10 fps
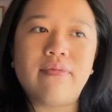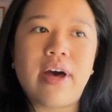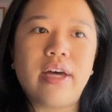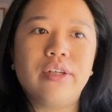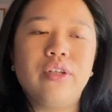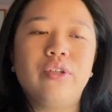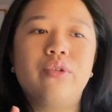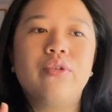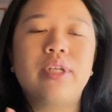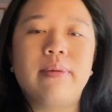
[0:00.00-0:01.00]

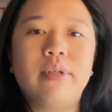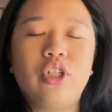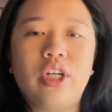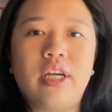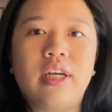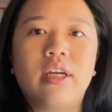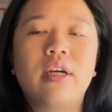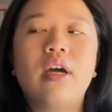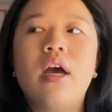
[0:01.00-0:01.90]
values, imaging,